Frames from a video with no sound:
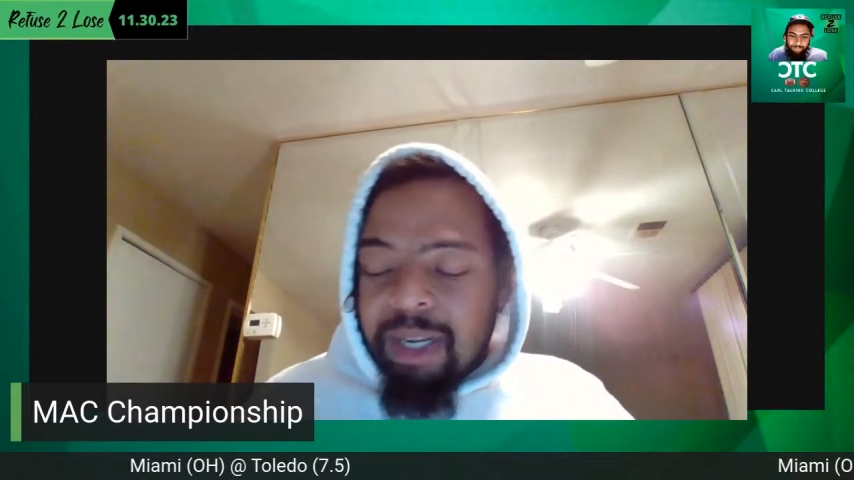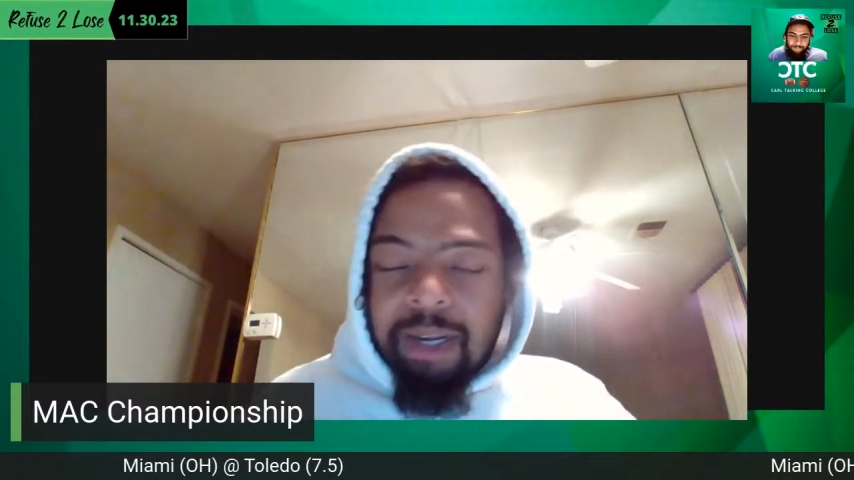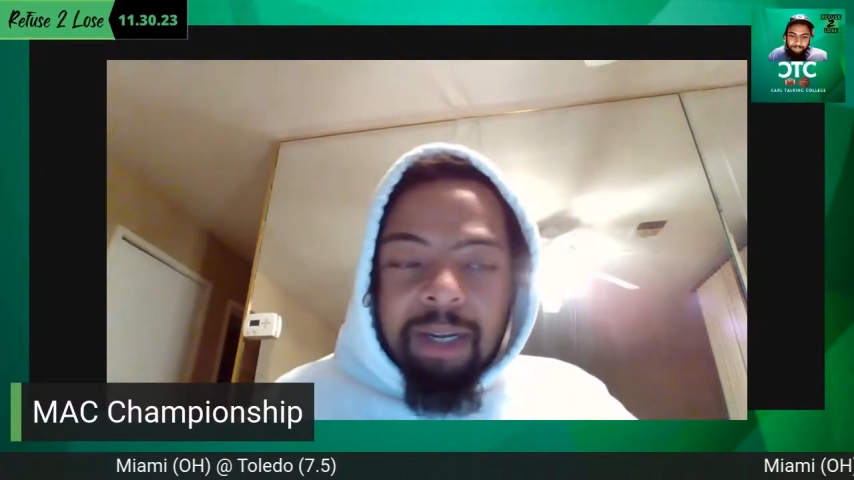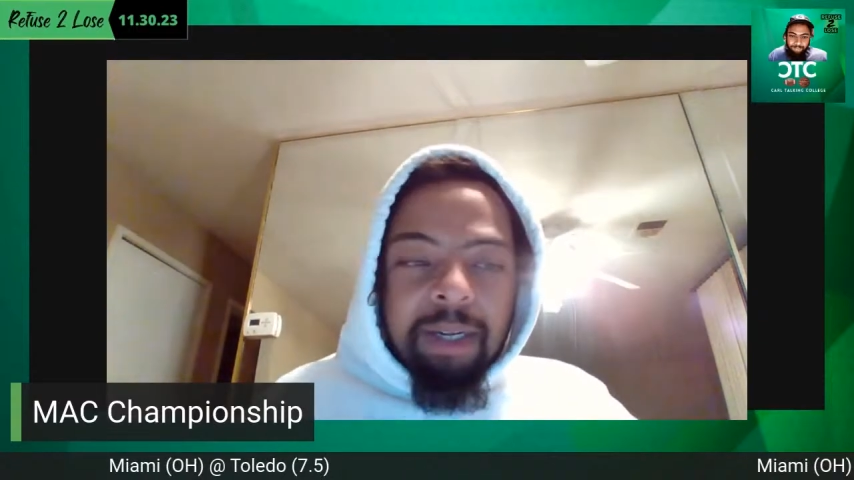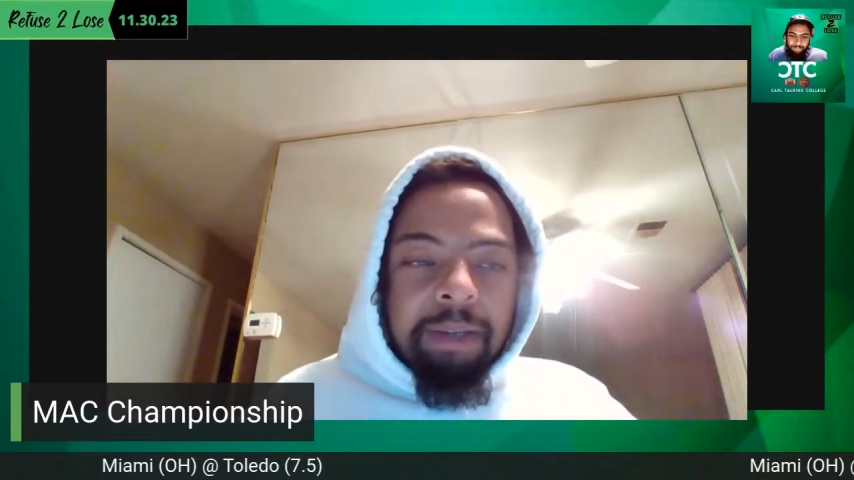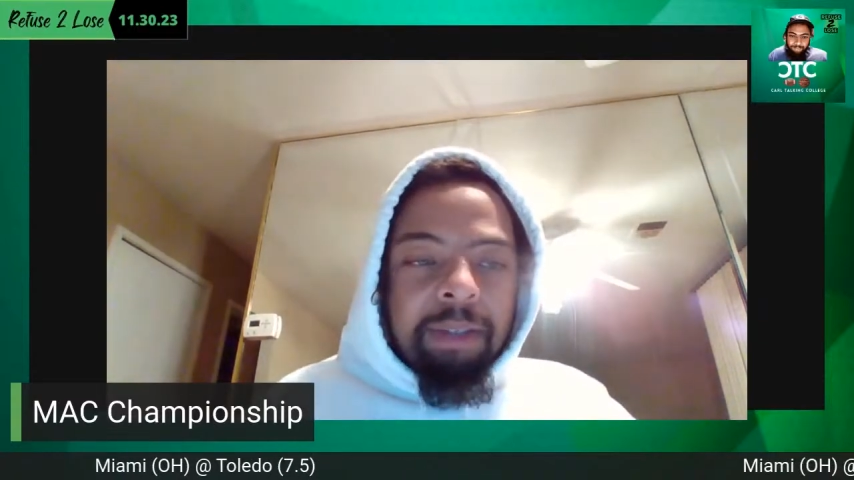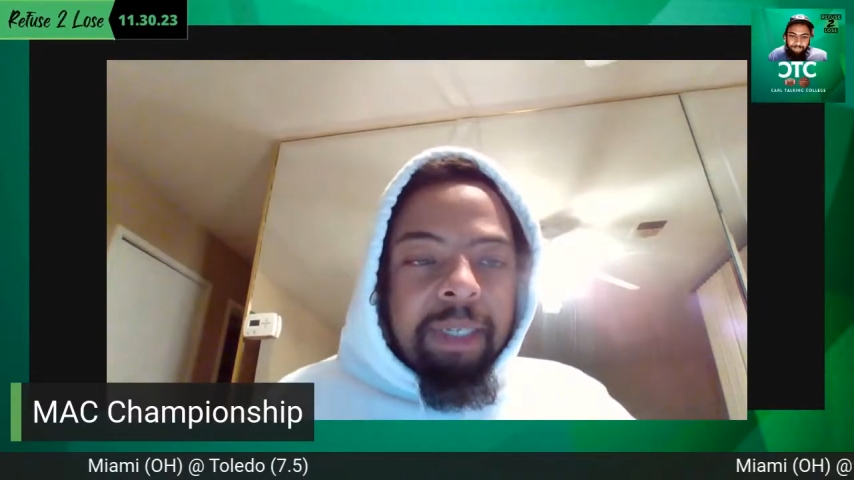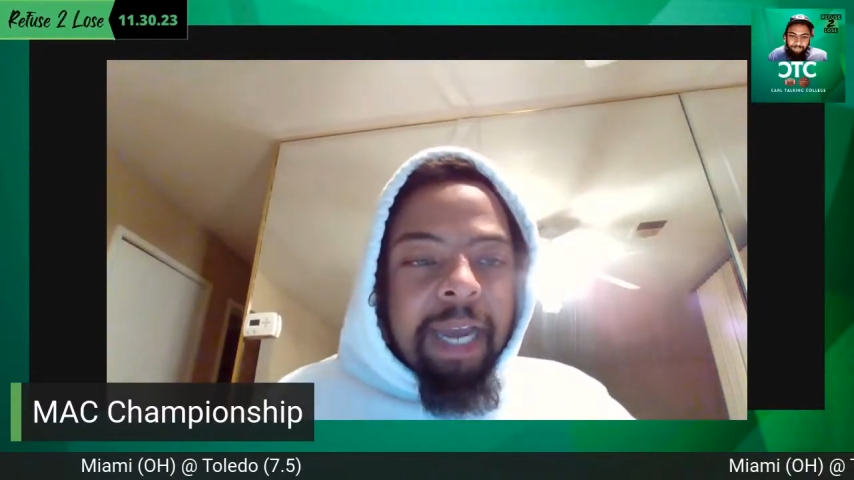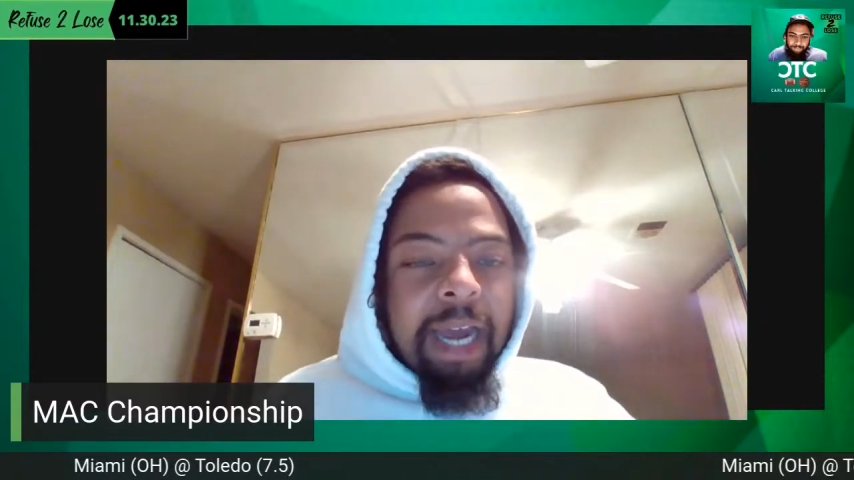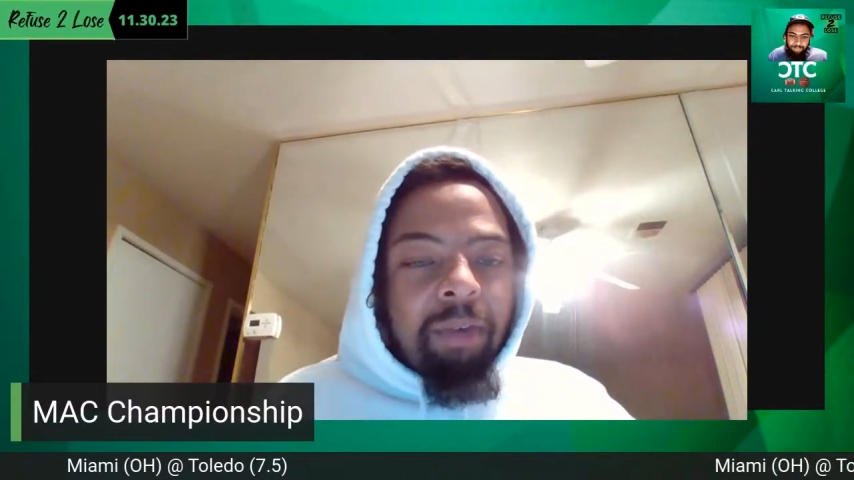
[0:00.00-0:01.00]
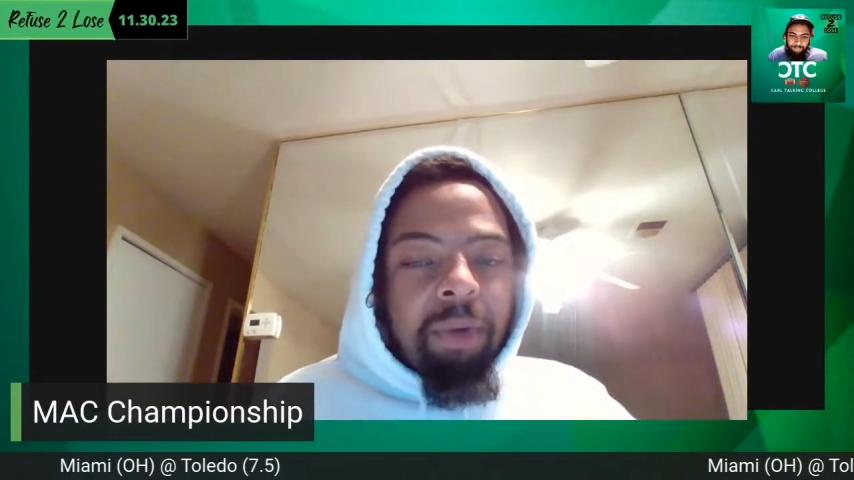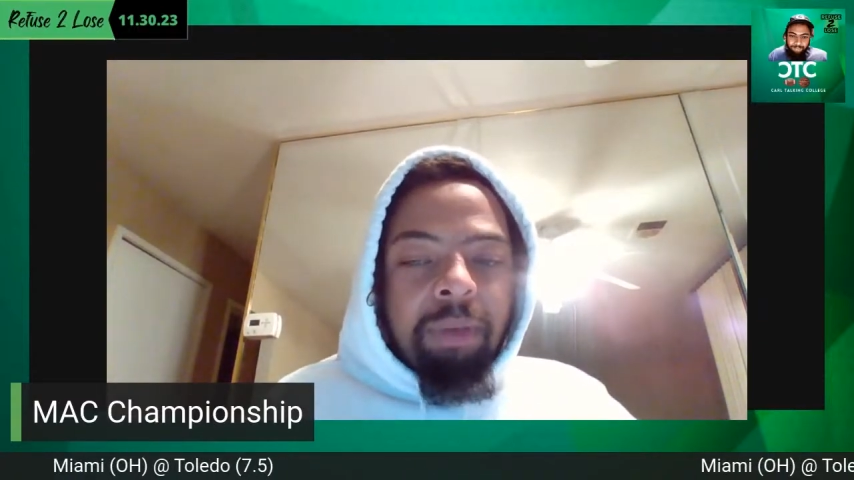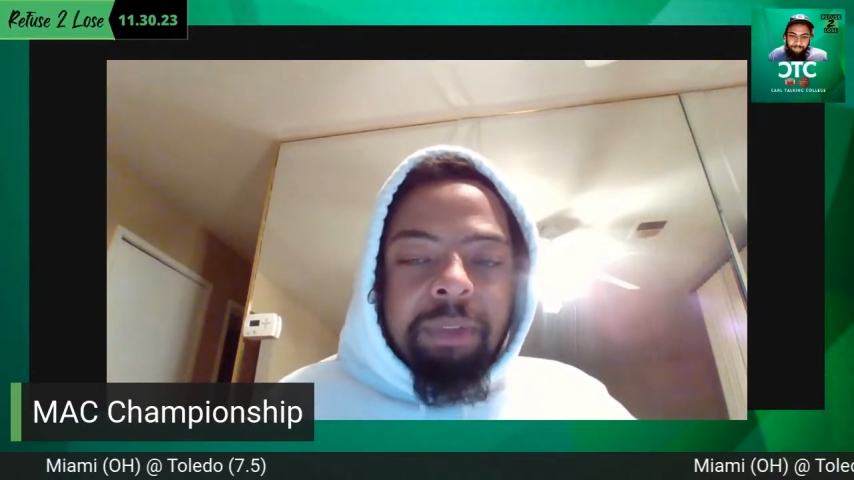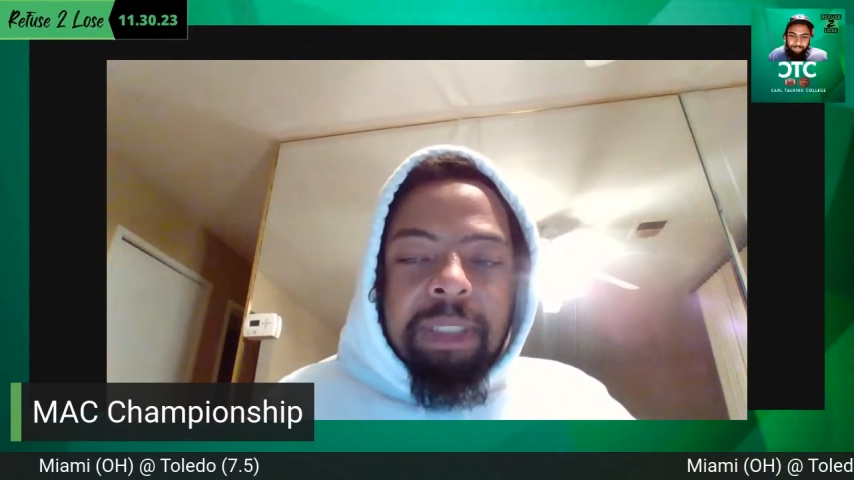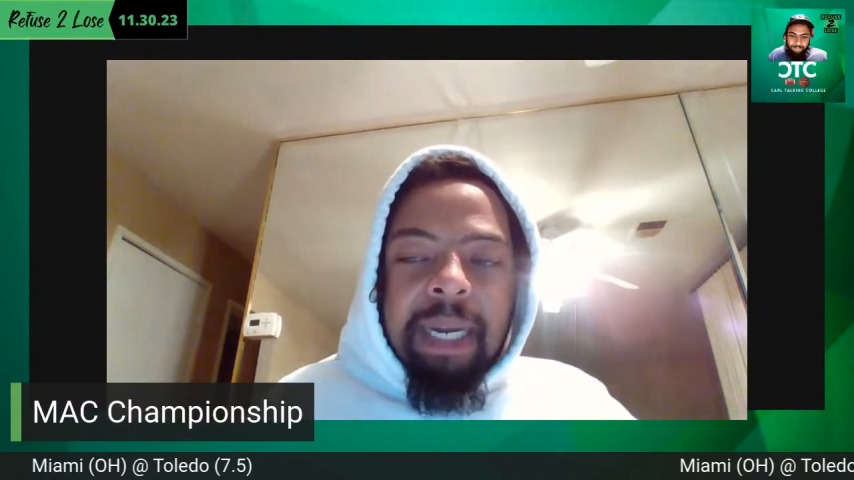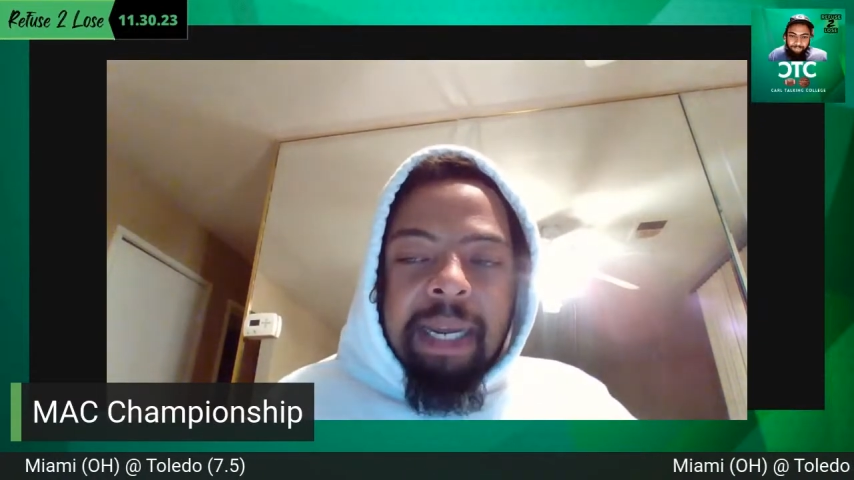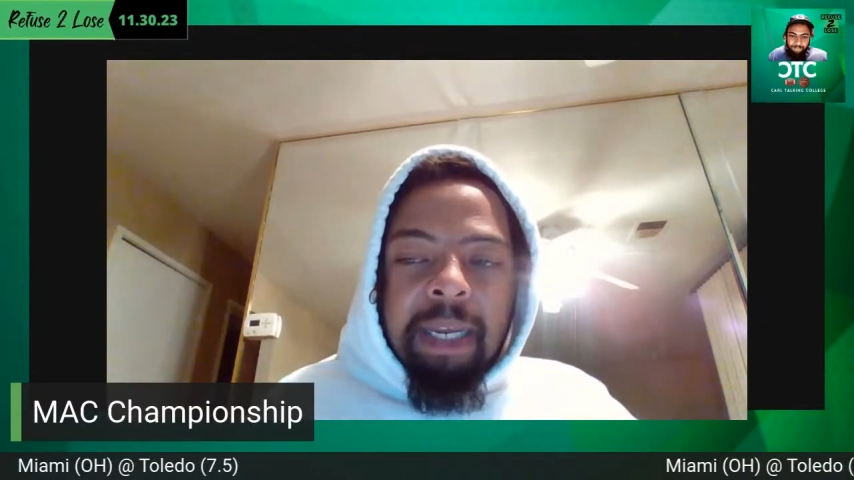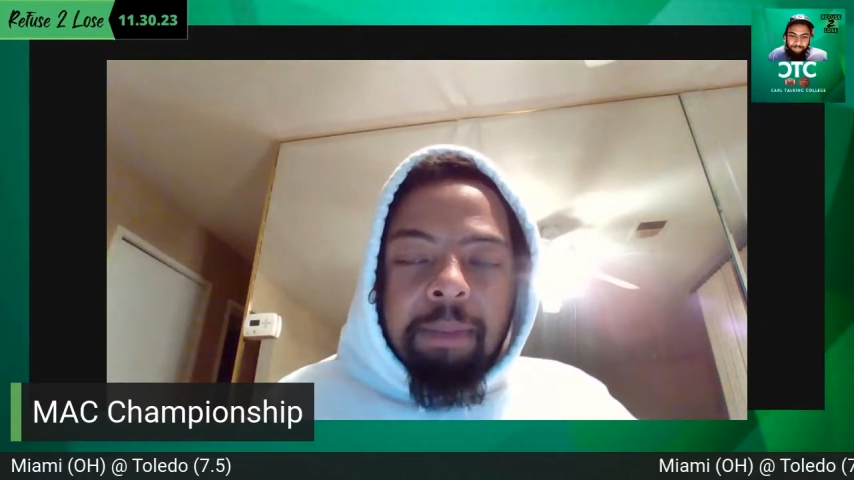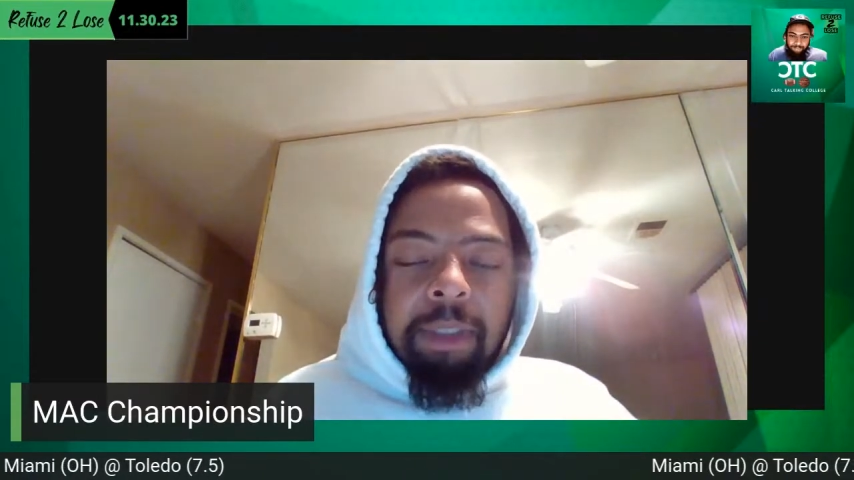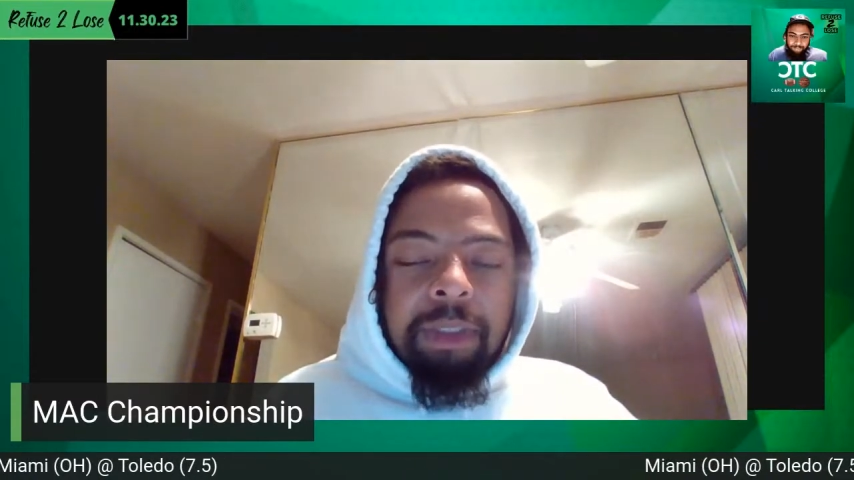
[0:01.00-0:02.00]
You gotta run Rashad
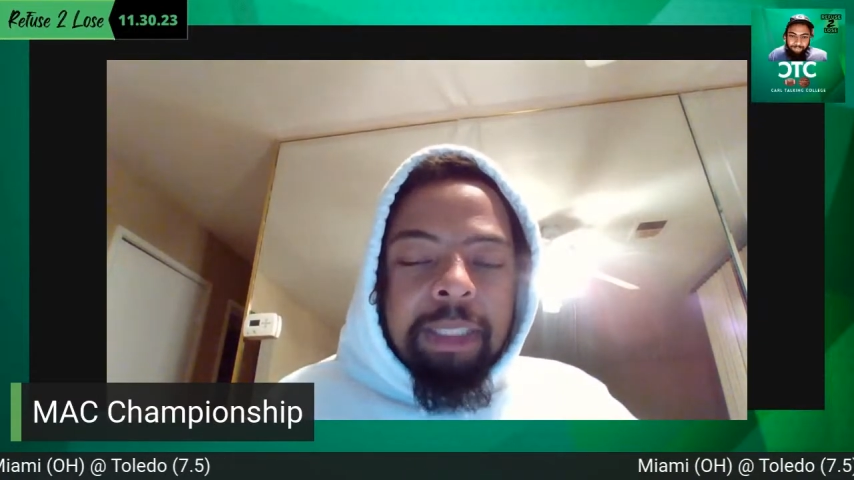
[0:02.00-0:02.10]
Amos.